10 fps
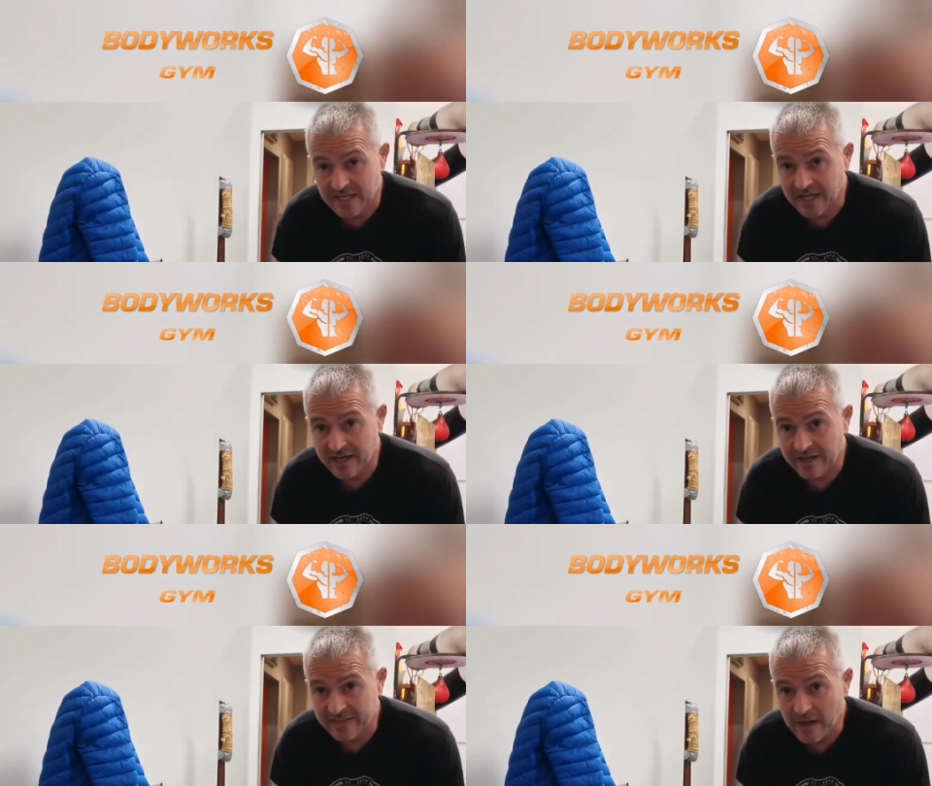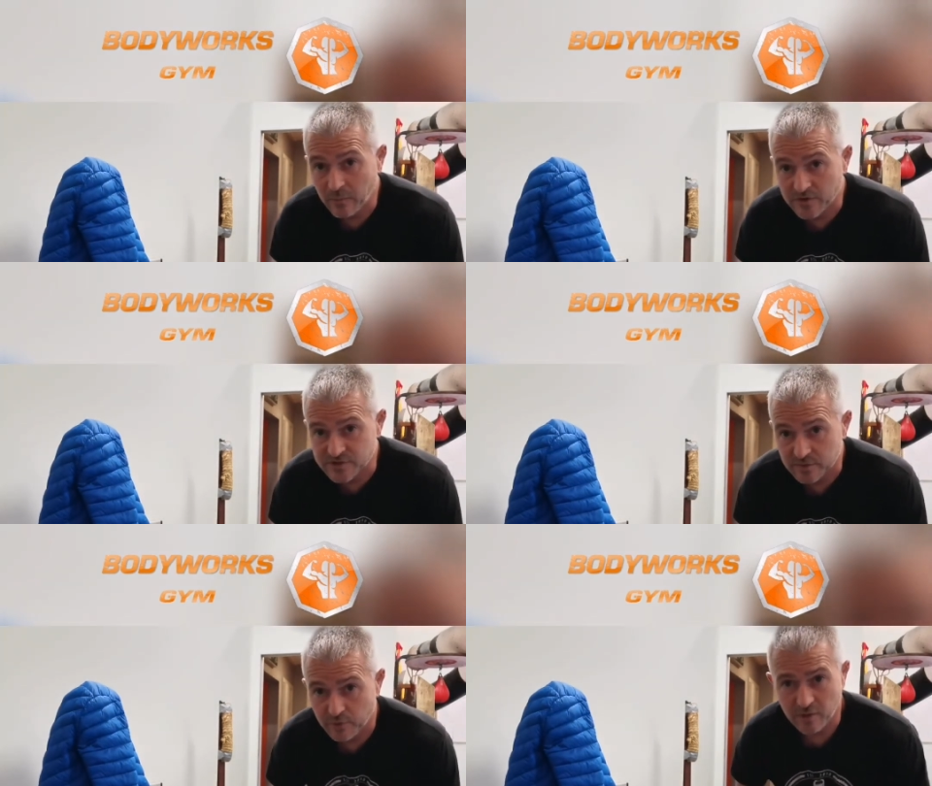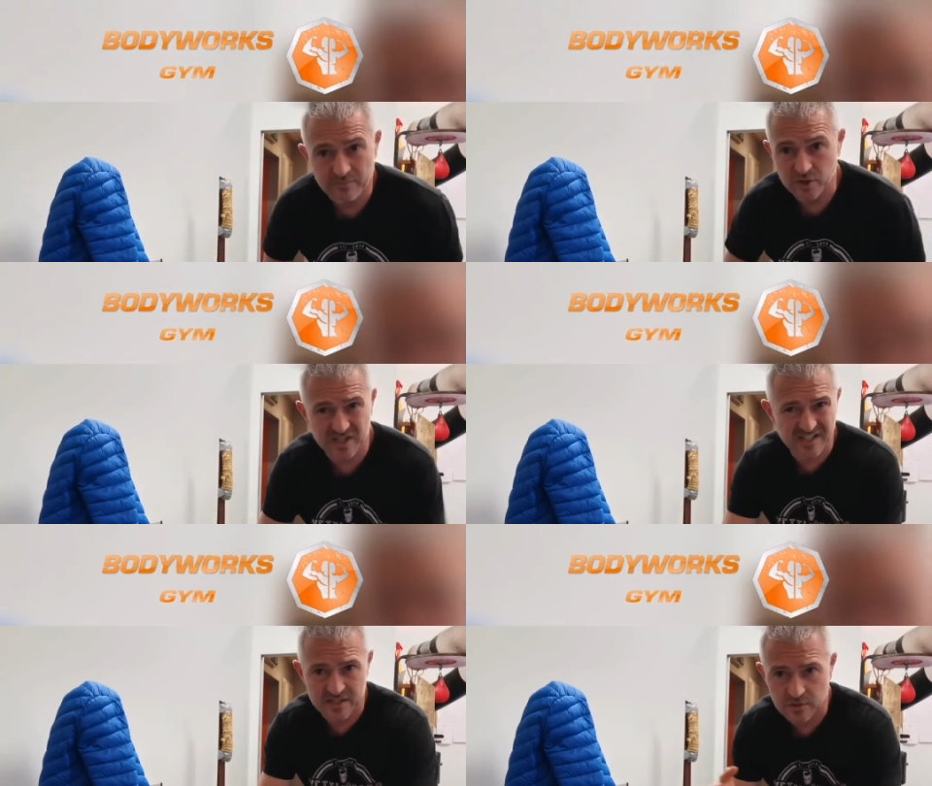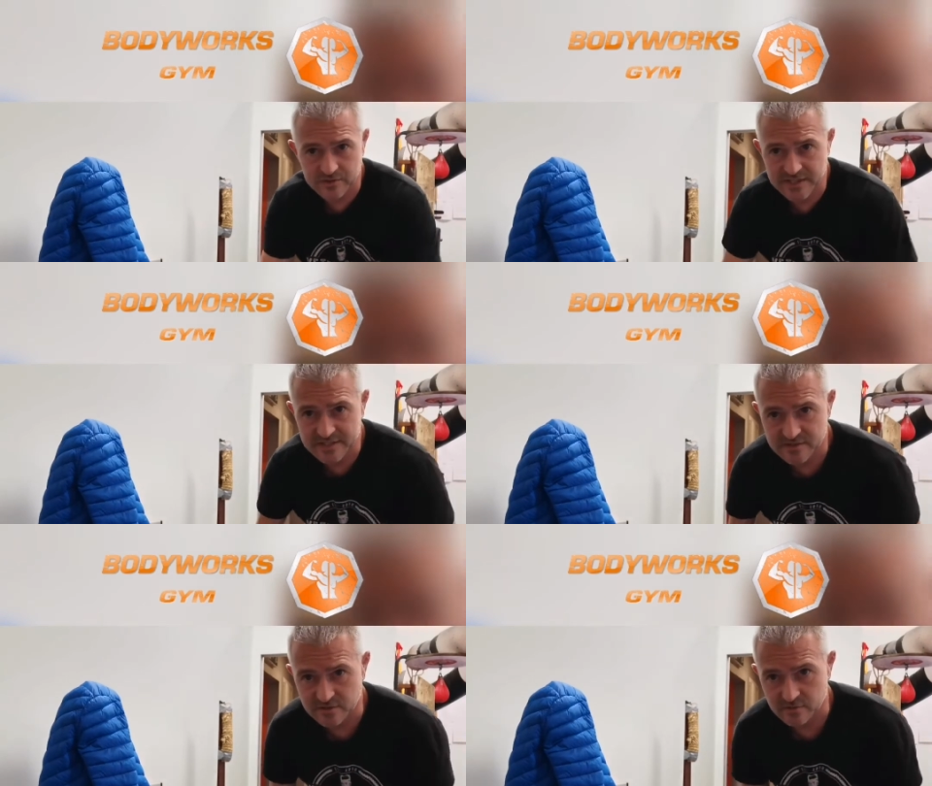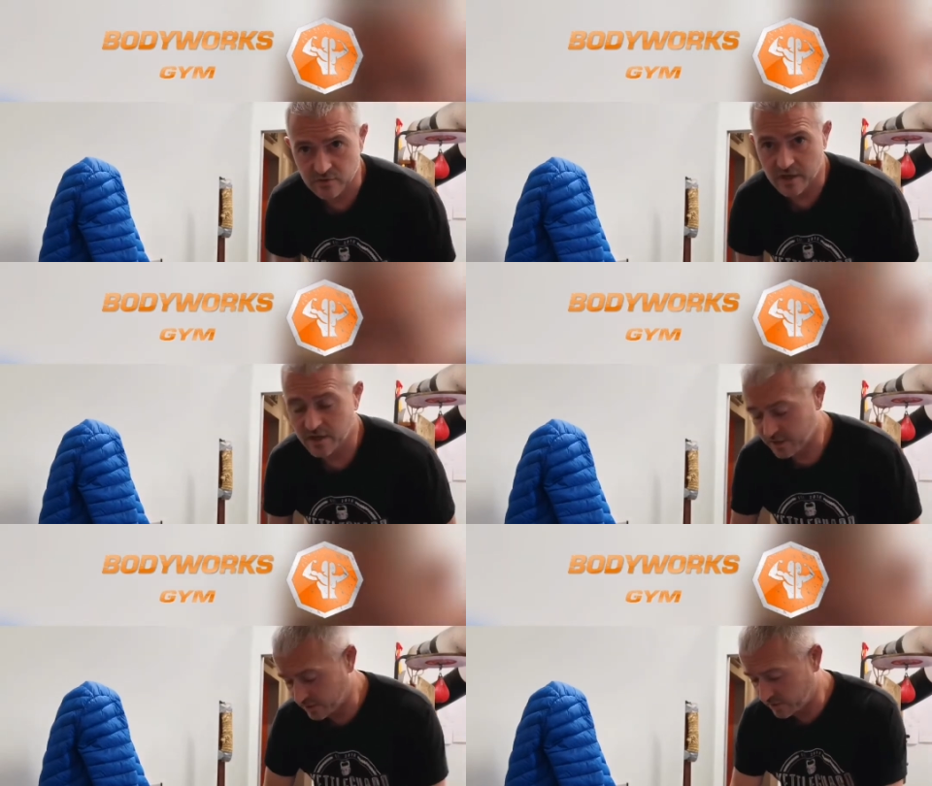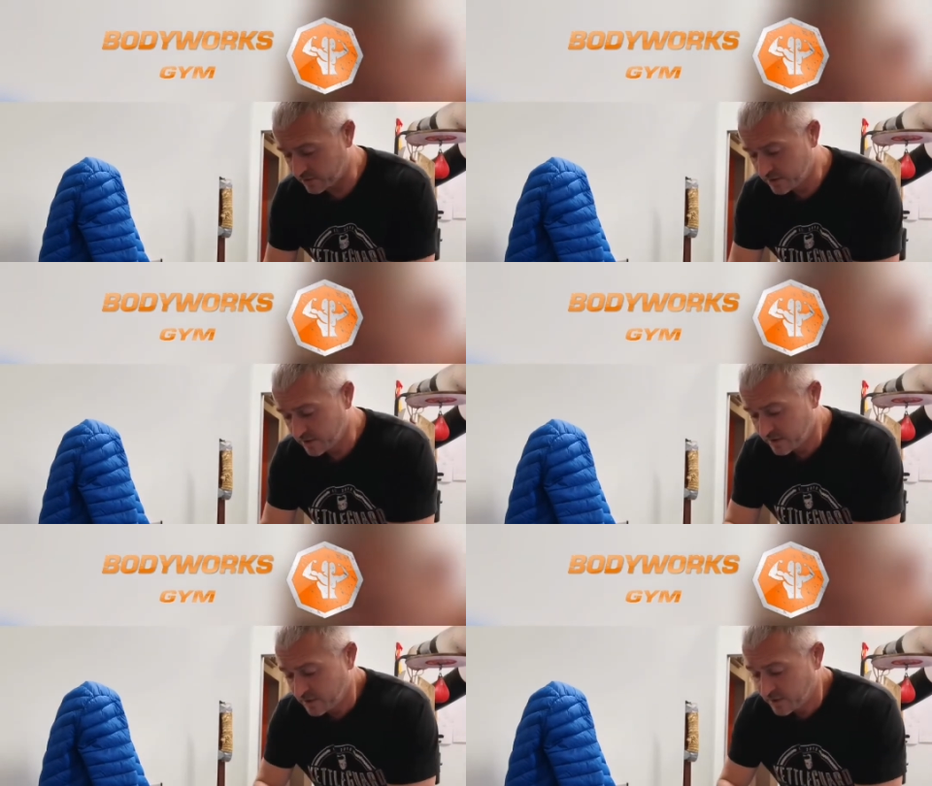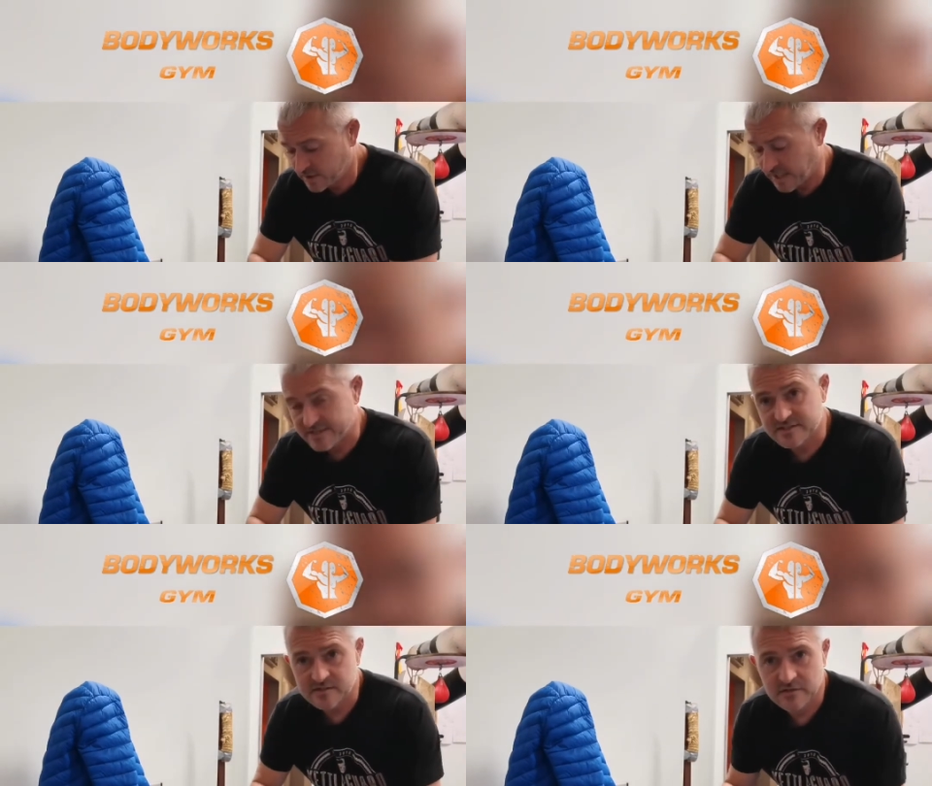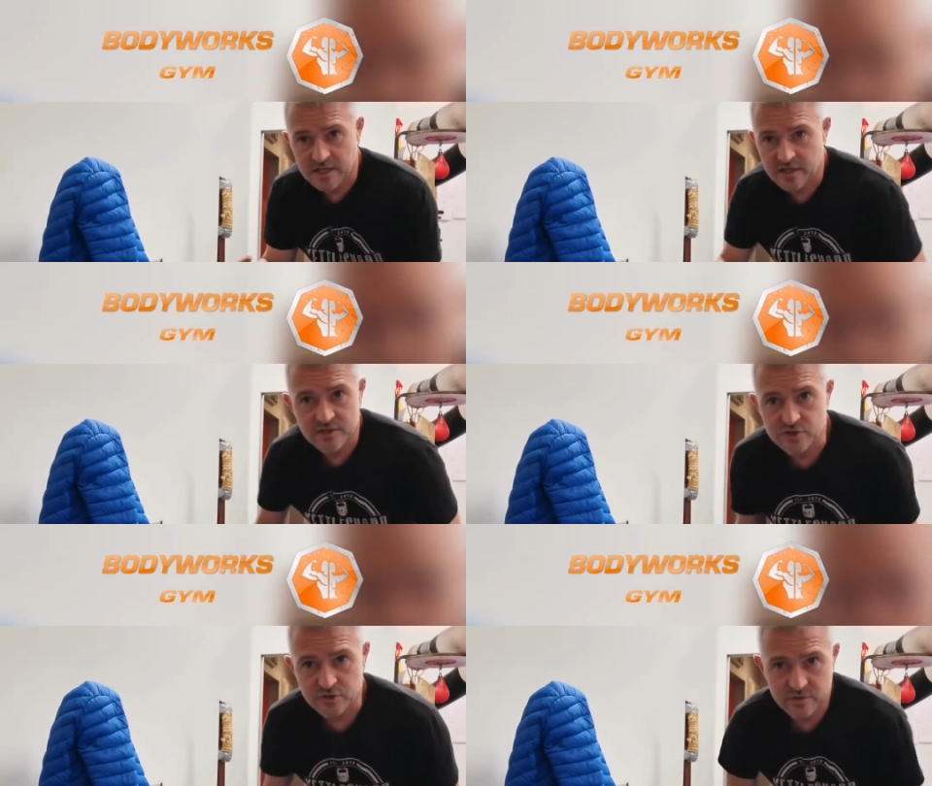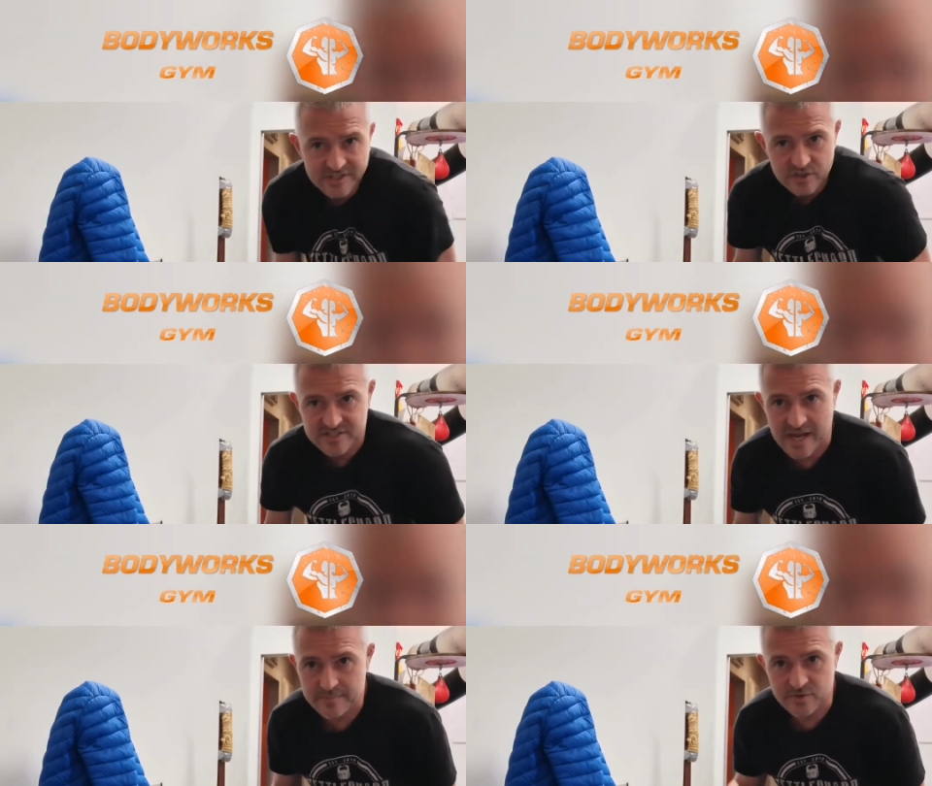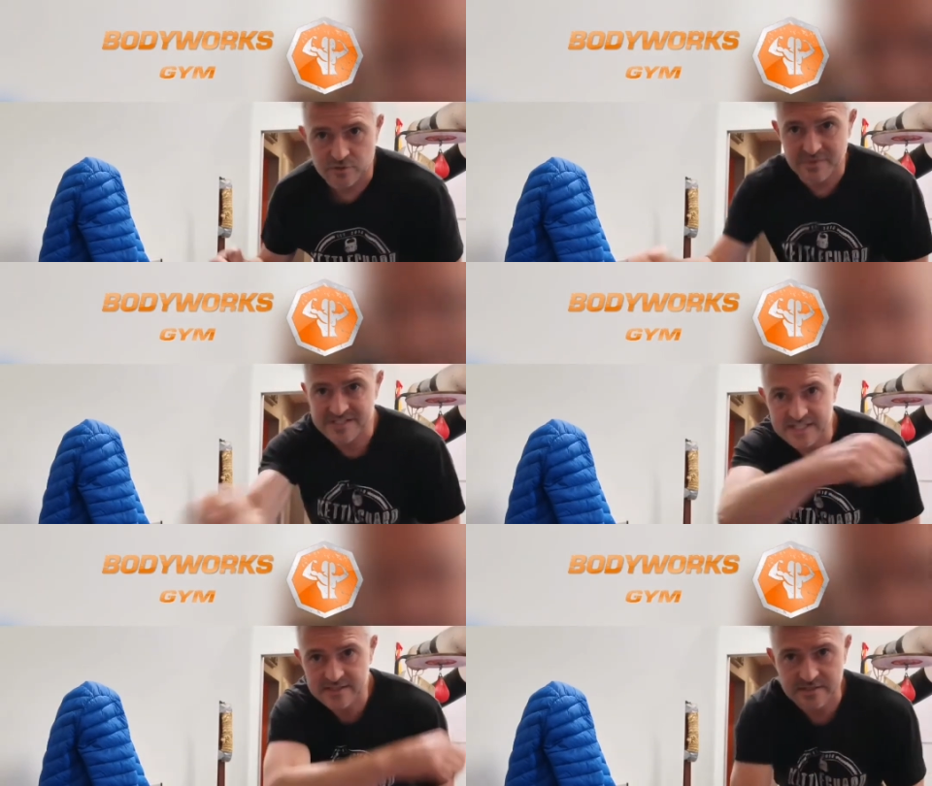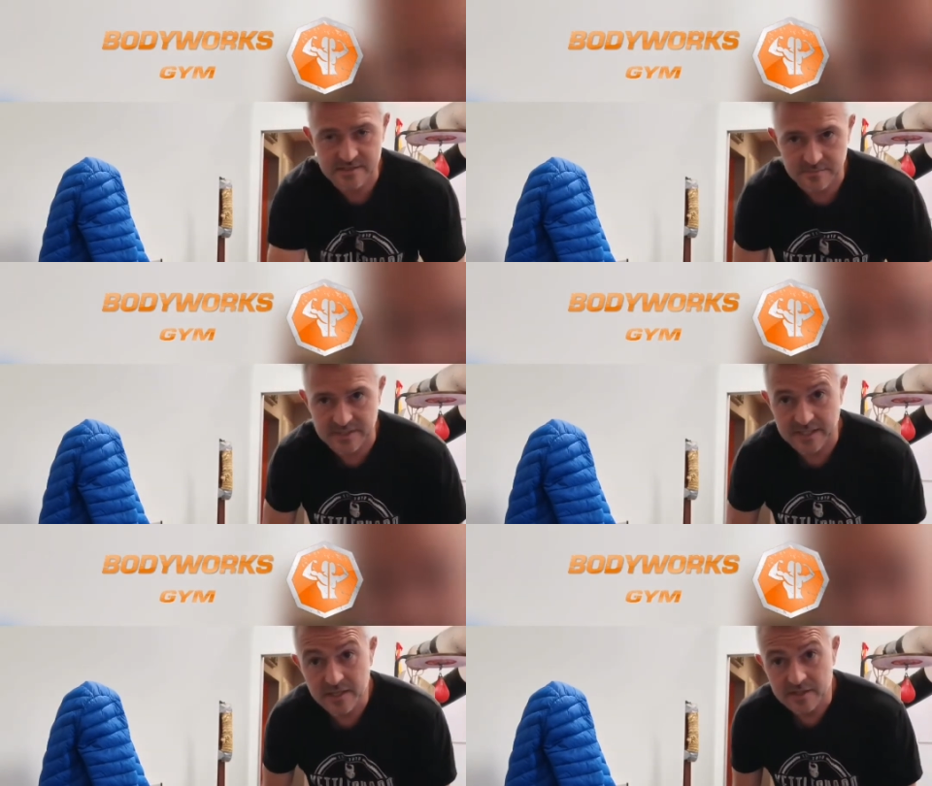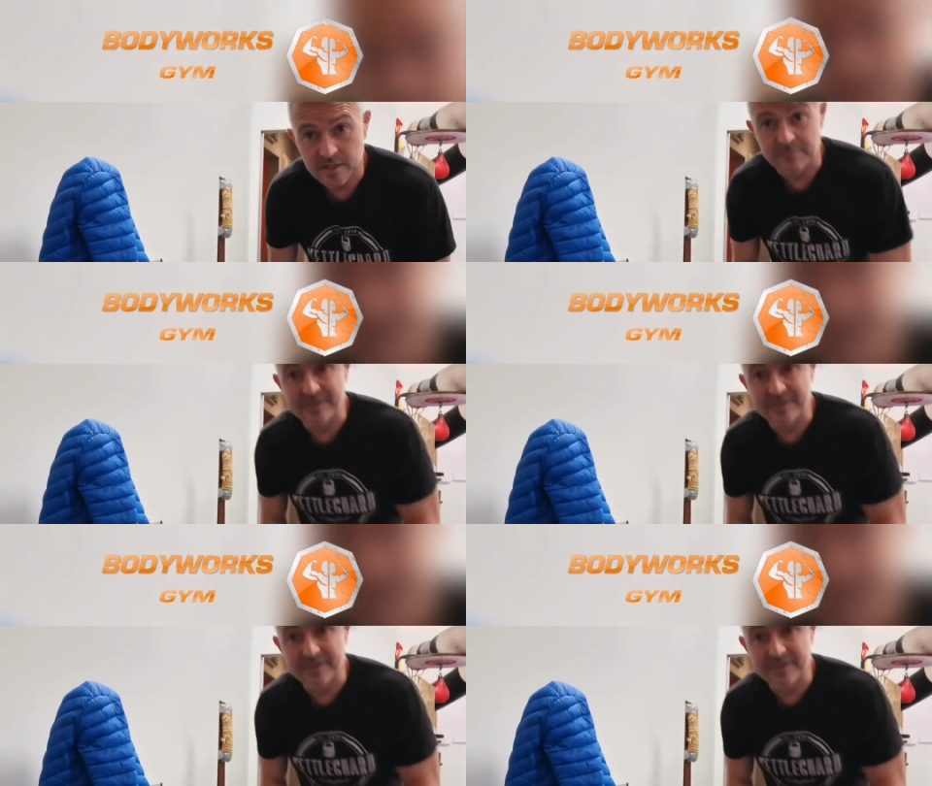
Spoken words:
That wasn't the problem. You get little nicks and cuts as you do it. That just happens. You miss hits and something like that. The